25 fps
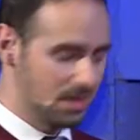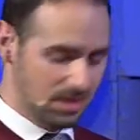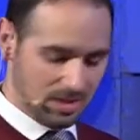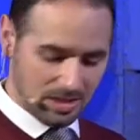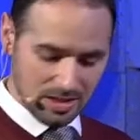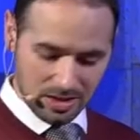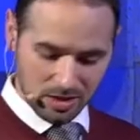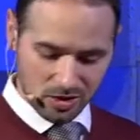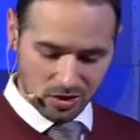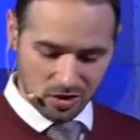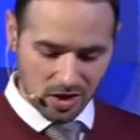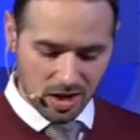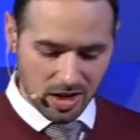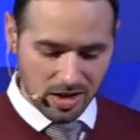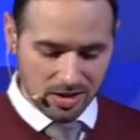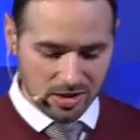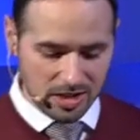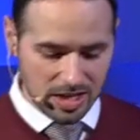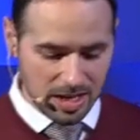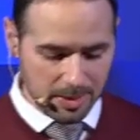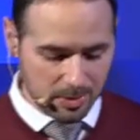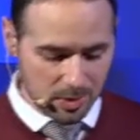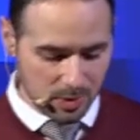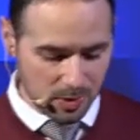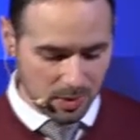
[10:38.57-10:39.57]
In John
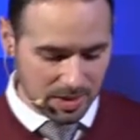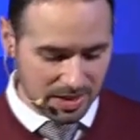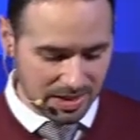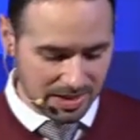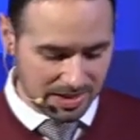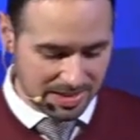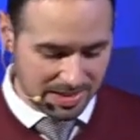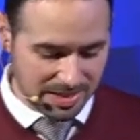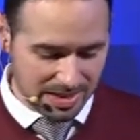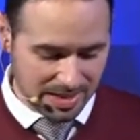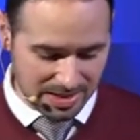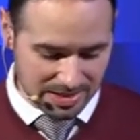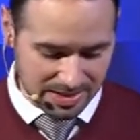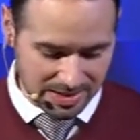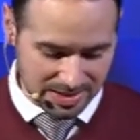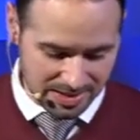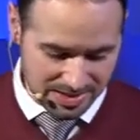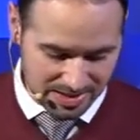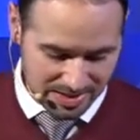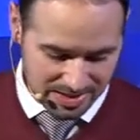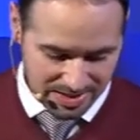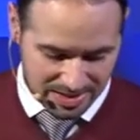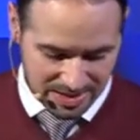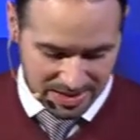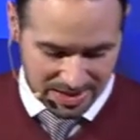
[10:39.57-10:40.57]
chapter 1, it
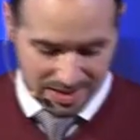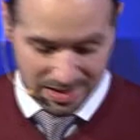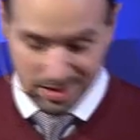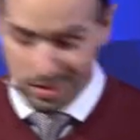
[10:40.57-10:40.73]
says, it